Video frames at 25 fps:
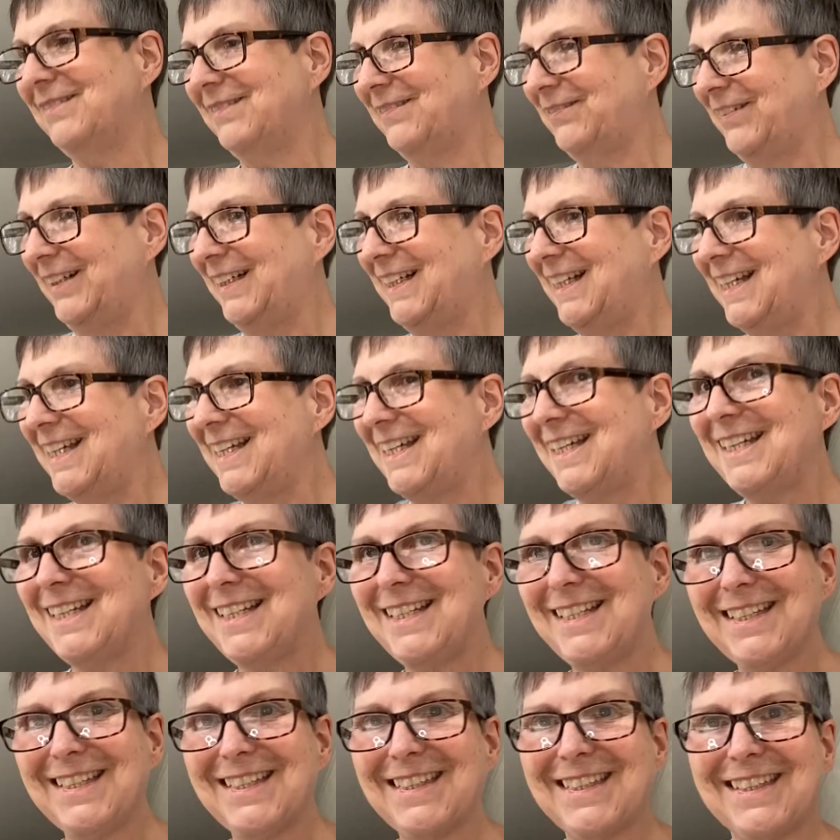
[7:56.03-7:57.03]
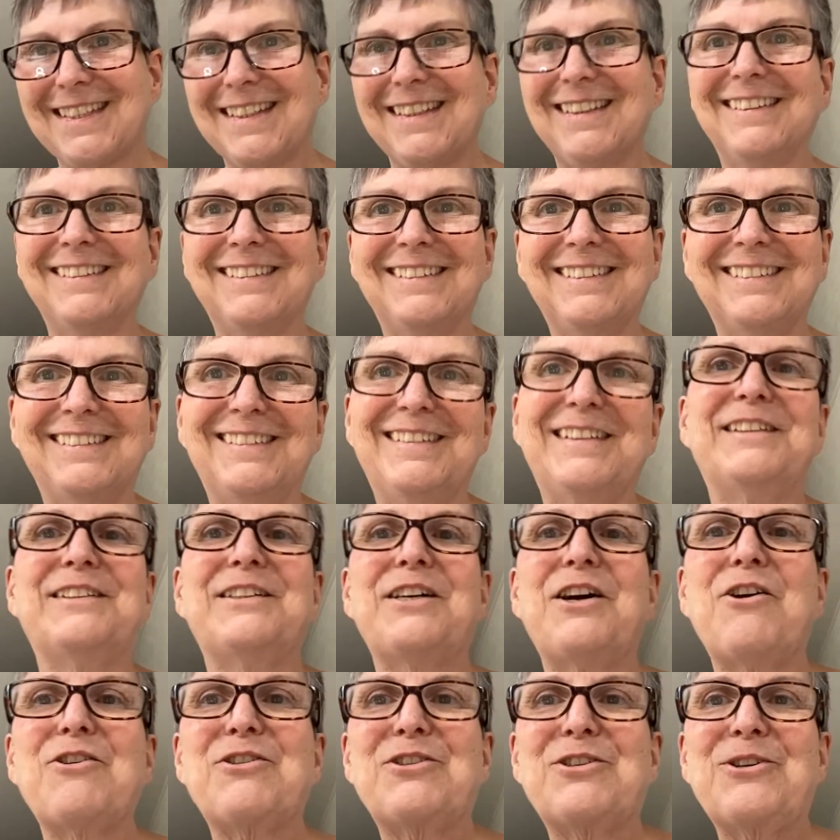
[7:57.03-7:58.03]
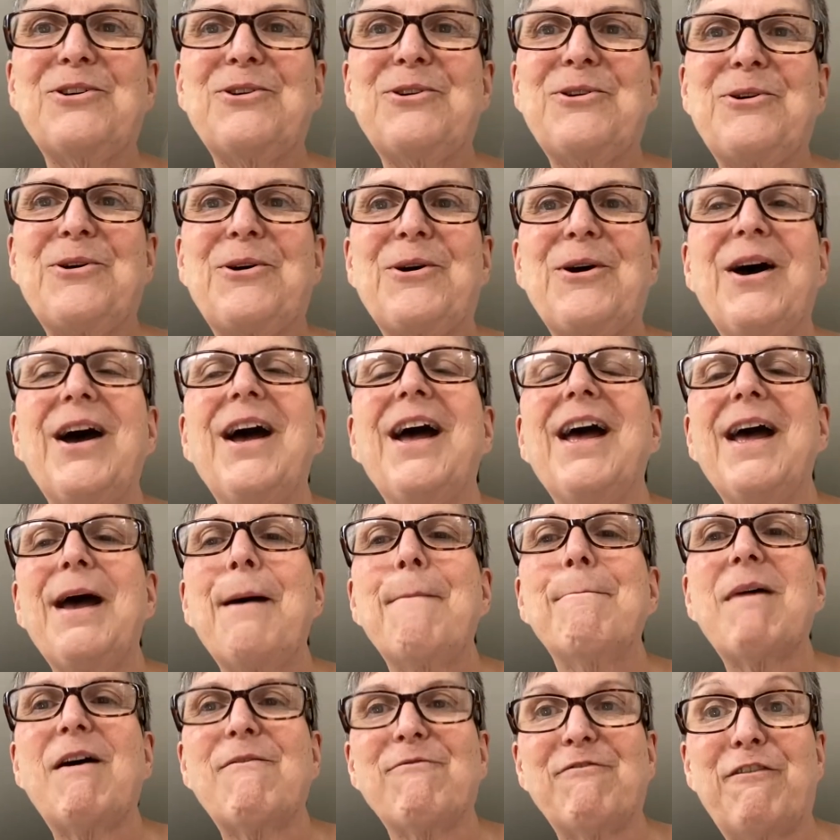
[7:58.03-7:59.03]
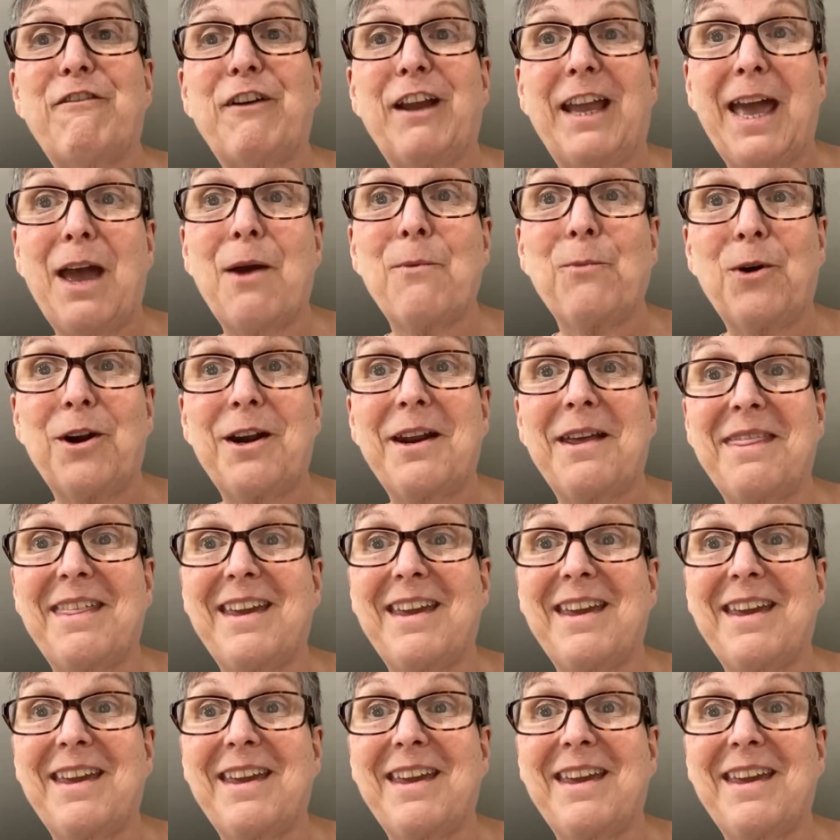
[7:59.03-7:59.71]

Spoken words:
please. I saw Manfa get one of